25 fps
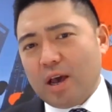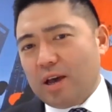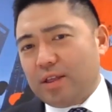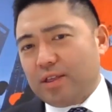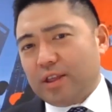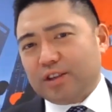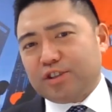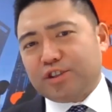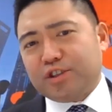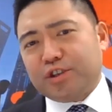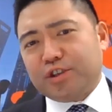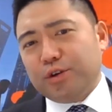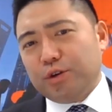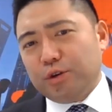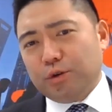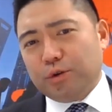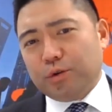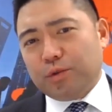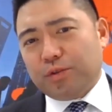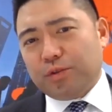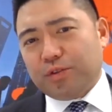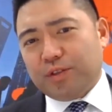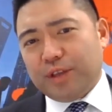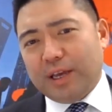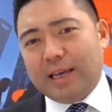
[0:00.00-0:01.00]
The two
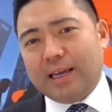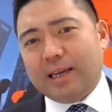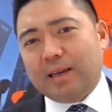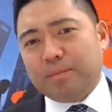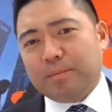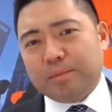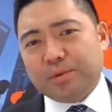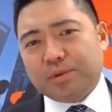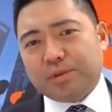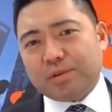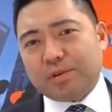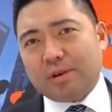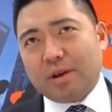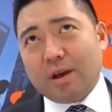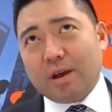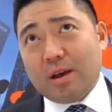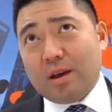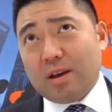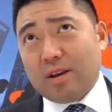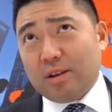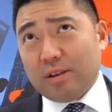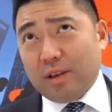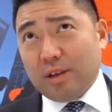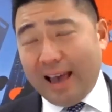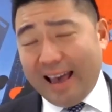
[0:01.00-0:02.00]
themes
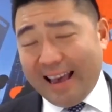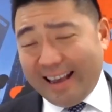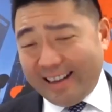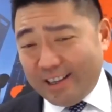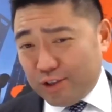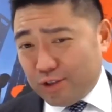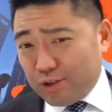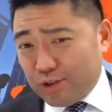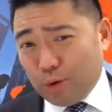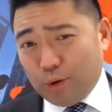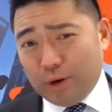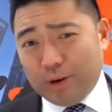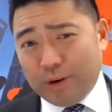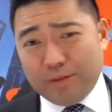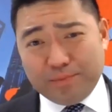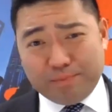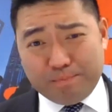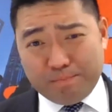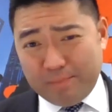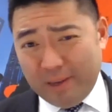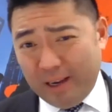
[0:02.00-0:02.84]
sort